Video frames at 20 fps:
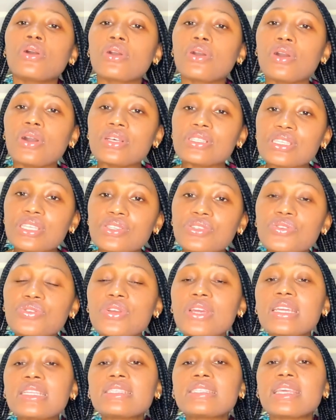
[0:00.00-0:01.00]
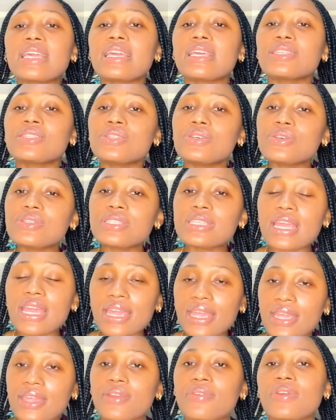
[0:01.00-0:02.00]
concentrate in those
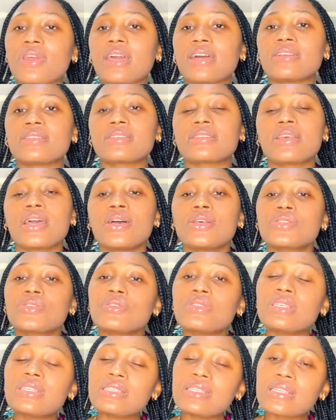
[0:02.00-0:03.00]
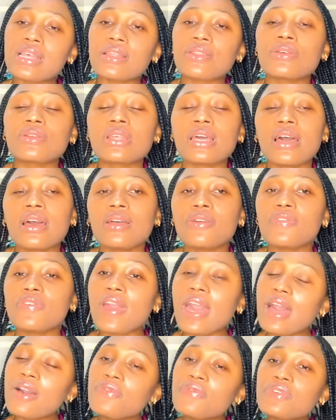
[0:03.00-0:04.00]
areas. So this is another
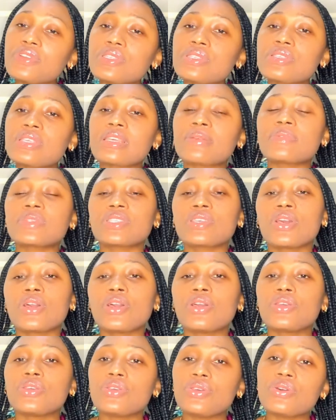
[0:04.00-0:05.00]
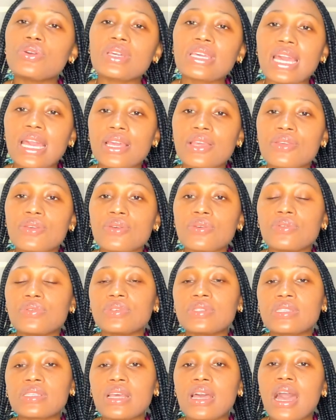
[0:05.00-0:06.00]
helpful tips you can
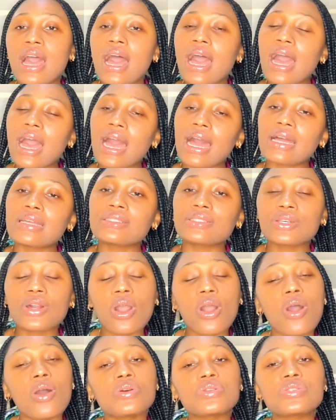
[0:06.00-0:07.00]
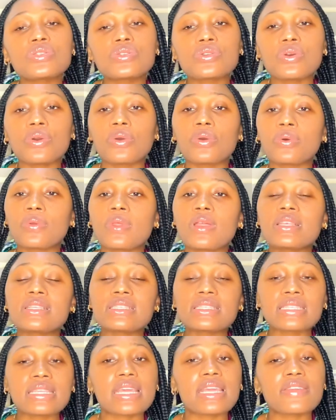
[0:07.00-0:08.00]
use and also
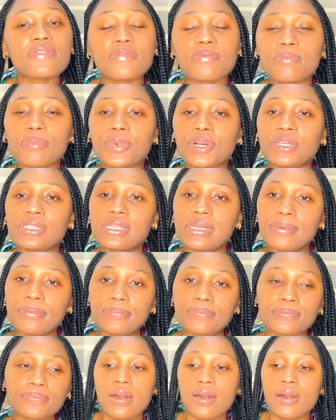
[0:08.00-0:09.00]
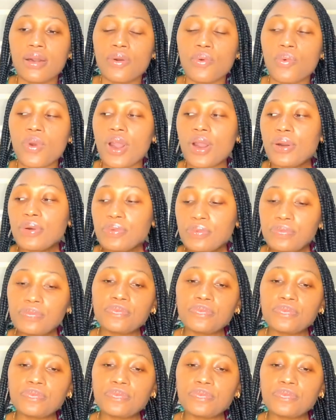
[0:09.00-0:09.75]
save money. Well,